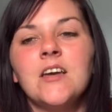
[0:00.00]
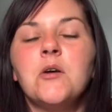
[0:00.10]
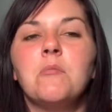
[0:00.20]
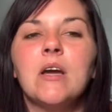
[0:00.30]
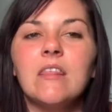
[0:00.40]

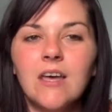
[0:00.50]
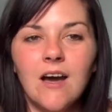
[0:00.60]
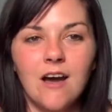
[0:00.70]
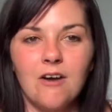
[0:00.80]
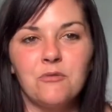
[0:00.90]
My other
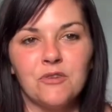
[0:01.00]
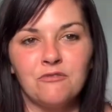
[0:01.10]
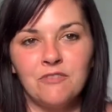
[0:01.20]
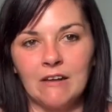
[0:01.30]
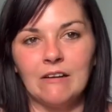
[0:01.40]
half was
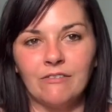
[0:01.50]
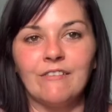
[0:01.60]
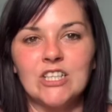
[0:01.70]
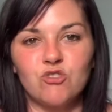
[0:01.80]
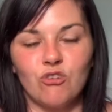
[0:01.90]
very,
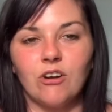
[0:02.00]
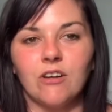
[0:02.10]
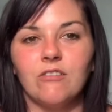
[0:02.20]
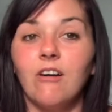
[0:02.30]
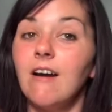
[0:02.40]
very
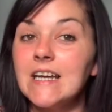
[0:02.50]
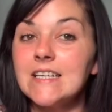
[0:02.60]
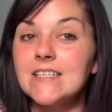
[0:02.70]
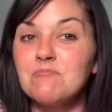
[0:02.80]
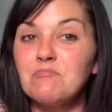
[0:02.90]
drunk,
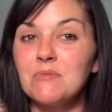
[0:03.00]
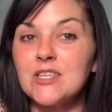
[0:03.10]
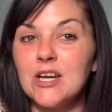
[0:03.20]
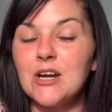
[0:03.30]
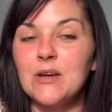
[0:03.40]
right?
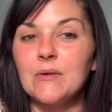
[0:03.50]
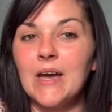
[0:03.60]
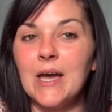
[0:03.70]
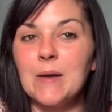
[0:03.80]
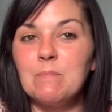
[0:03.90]
So
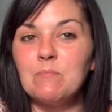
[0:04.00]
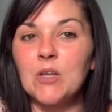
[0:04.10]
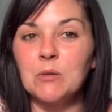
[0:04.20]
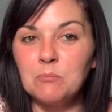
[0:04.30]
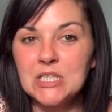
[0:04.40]

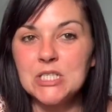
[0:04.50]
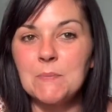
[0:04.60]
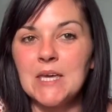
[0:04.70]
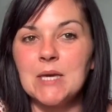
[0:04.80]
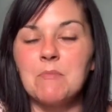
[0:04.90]
I'd been to
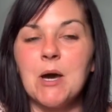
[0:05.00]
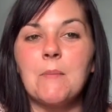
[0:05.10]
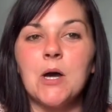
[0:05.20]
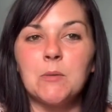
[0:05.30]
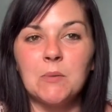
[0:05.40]
pick him up.
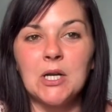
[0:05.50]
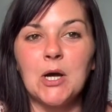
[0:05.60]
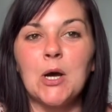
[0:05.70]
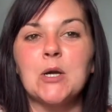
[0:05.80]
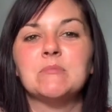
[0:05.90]
I'd been at
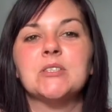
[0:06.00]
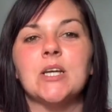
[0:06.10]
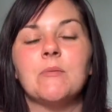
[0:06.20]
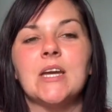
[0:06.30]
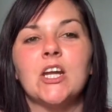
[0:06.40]
home
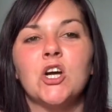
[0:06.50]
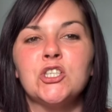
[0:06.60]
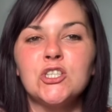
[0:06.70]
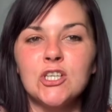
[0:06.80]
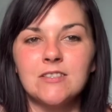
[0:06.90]
sewing. I'd
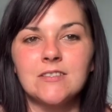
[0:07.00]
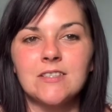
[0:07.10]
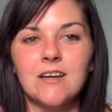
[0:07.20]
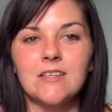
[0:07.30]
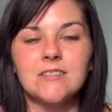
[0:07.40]
just
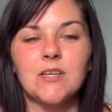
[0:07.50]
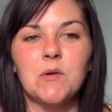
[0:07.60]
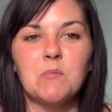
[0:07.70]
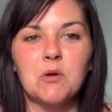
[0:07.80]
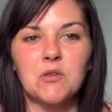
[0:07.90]
started
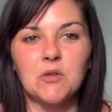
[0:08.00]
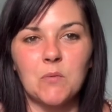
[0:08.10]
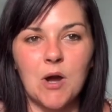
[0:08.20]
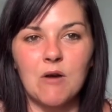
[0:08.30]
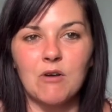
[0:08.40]
sewing my
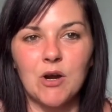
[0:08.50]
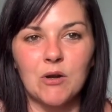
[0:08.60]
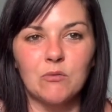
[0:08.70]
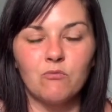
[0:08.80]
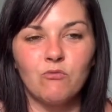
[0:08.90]

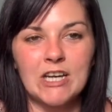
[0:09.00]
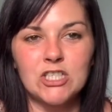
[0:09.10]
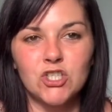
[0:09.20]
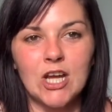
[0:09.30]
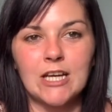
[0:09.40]
Scarborough
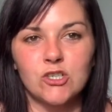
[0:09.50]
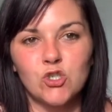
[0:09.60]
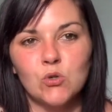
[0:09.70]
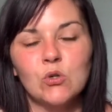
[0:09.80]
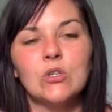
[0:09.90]
red check
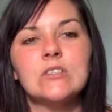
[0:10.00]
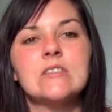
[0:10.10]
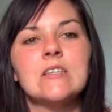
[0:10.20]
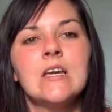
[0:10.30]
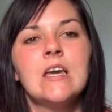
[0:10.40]

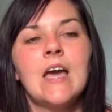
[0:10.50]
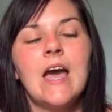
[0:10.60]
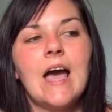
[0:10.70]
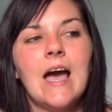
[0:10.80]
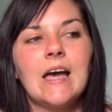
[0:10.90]
shorts,
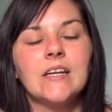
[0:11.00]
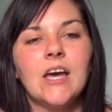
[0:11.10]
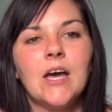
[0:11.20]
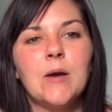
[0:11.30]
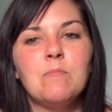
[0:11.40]
and
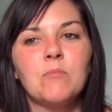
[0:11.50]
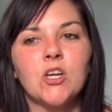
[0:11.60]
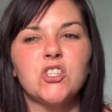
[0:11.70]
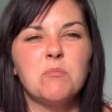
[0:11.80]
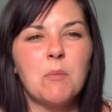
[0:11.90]

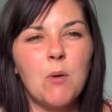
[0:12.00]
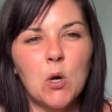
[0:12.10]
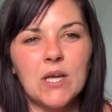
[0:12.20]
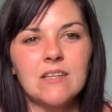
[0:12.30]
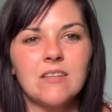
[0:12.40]
I'd done my
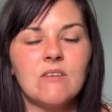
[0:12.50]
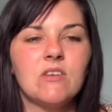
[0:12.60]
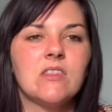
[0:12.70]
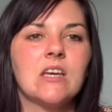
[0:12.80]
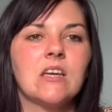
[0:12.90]
pockets and
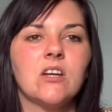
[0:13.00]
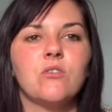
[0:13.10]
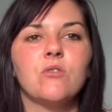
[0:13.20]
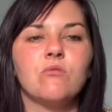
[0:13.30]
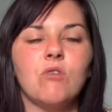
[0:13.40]
everything, and I
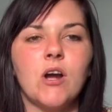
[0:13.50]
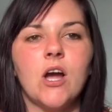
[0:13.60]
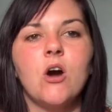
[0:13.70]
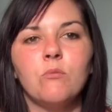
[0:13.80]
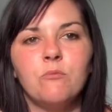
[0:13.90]
thought, right,
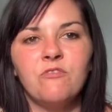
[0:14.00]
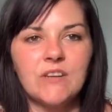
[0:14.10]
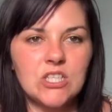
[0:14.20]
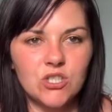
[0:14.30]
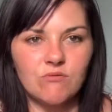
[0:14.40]
I'll
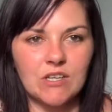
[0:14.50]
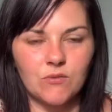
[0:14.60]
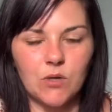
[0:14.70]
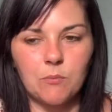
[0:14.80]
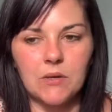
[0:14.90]
finish the rest
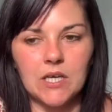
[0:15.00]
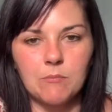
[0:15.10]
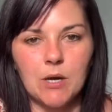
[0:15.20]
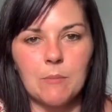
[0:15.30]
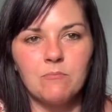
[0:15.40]
when I pick
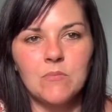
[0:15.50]
him up.